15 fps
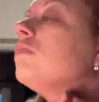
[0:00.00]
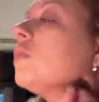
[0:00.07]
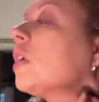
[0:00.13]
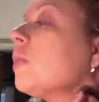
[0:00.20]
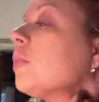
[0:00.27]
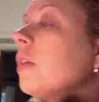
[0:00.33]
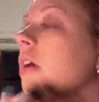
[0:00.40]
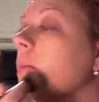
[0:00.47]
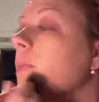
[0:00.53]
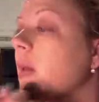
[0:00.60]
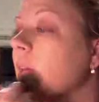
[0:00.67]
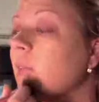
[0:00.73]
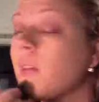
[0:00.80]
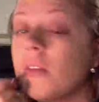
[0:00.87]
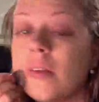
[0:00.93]
I
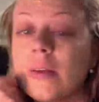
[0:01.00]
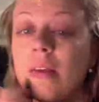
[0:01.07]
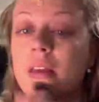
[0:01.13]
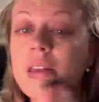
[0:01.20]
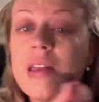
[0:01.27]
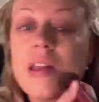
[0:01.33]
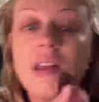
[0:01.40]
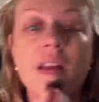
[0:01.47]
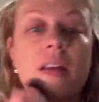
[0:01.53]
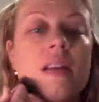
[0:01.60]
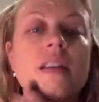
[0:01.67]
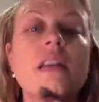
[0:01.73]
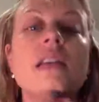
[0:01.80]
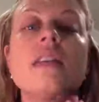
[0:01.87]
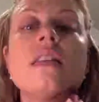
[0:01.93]
promise
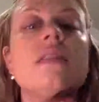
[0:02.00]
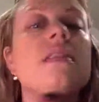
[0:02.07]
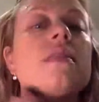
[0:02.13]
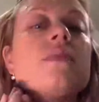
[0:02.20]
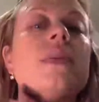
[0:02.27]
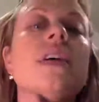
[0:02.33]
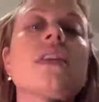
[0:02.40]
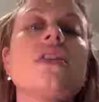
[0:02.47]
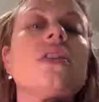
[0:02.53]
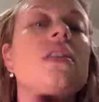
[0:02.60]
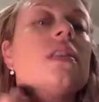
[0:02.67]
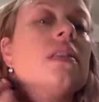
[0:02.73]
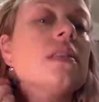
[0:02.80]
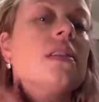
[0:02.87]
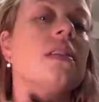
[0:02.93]
it
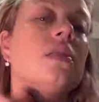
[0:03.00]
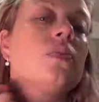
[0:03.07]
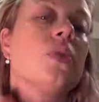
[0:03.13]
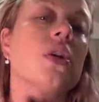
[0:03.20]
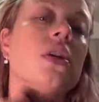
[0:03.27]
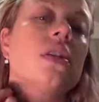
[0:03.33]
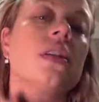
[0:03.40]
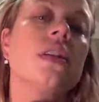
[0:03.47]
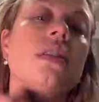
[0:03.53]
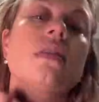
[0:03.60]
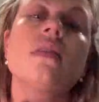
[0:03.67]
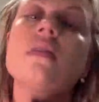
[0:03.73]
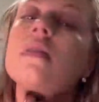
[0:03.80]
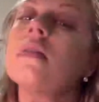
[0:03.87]
matches in person.